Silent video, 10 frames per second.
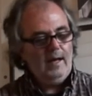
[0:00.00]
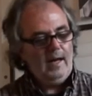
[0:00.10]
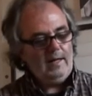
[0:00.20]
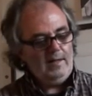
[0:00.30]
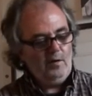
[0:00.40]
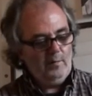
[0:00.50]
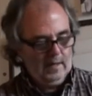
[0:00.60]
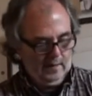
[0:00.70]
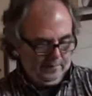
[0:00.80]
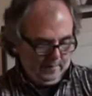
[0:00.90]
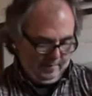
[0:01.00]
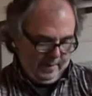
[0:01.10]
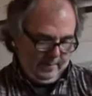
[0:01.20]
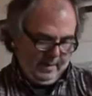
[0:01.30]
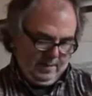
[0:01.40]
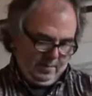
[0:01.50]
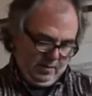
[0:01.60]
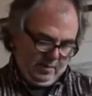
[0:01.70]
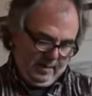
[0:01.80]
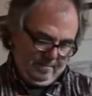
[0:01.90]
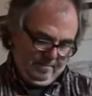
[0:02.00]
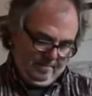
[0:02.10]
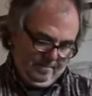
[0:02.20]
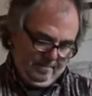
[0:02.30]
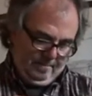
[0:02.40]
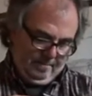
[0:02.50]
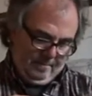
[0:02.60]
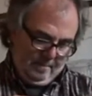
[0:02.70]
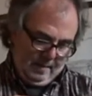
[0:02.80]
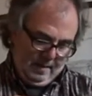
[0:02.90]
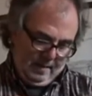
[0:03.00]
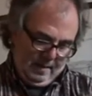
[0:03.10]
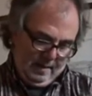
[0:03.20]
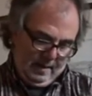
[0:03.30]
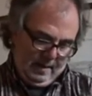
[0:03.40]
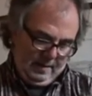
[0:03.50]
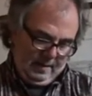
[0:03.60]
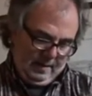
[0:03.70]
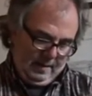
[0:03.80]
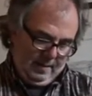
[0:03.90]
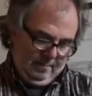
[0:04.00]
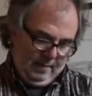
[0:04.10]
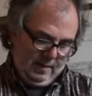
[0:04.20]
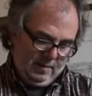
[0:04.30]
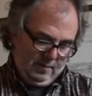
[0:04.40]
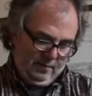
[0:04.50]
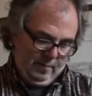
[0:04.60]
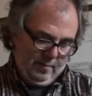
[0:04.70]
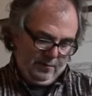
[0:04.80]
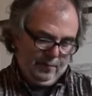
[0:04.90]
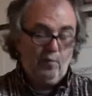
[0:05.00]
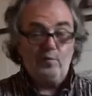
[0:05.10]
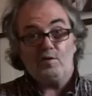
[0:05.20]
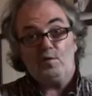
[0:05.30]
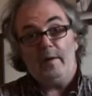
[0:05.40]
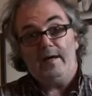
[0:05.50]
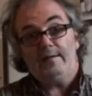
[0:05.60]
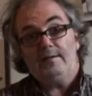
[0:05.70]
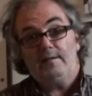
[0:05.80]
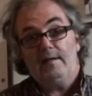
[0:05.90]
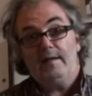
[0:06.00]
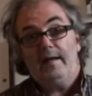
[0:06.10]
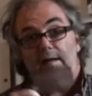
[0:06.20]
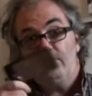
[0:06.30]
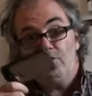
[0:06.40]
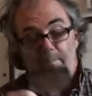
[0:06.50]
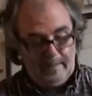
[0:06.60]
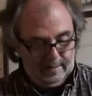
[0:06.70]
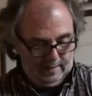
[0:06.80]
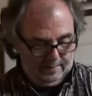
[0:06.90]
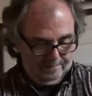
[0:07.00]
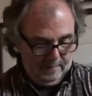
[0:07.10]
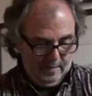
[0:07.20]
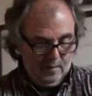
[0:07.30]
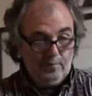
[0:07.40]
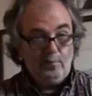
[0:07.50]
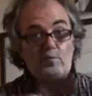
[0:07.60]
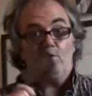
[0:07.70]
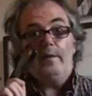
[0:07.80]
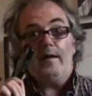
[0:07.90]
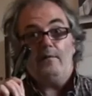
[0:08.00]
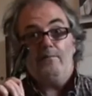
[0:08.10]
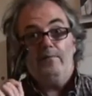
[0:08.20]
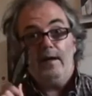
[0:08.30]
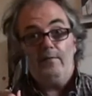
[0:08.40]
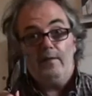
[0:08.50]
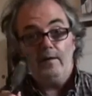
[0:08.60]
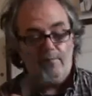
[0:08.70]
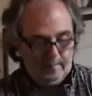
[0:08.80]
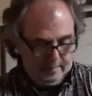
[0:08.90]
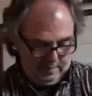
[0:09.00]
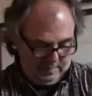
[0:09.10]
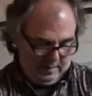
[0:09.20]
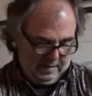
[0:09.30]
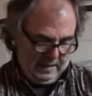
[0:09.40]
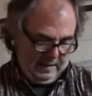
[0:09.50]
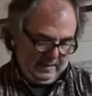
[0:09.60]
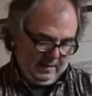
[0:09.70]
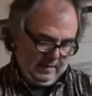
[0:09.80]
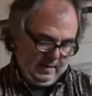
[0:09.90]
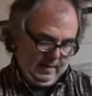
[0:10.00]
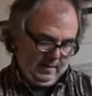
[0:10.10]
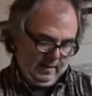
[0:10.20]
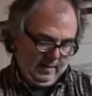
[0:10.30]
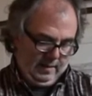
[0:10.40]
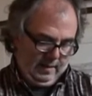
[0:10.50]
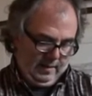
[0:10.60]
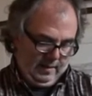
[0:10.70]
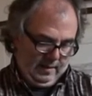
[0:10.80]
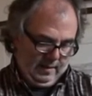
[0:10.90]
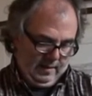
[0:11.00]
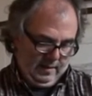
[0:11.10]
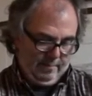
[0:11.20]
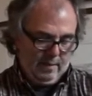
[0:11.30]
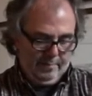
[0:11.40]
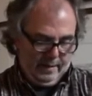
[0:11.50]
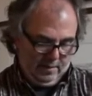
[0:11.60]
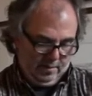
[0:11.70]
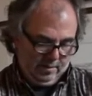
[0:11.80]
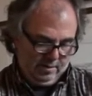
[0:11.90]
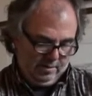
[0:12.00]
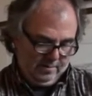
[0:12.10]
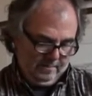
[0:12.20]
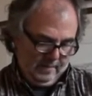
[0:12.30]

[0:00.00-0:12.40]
And now we have the Barbados rum, and it's from the Foursquare distillery in Jamaica. Foursquare, a very, very famous distillery indeed in Barbados,